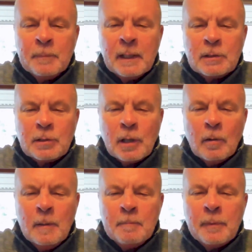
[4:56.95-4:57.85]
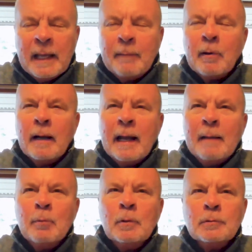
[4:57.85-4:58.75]
And so they were
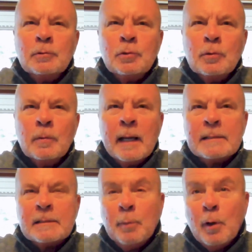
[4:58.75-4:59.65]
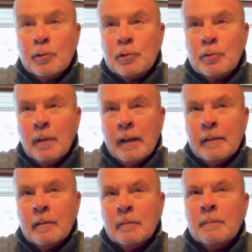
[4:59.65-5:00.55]
able to, as opposed to
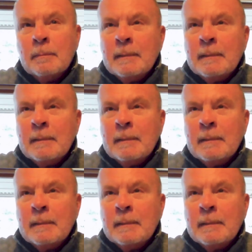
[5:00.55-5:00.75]
other